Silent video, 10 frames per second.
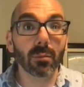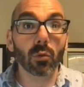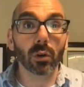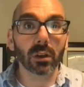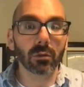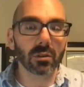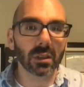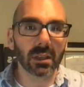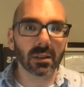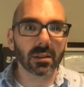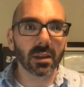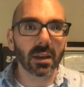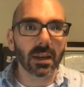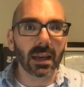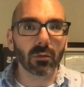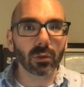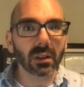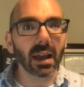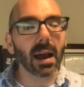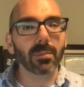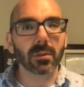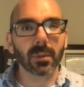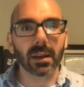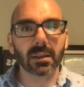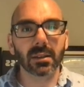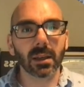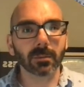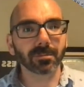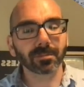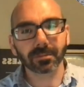morning routines and really optimizing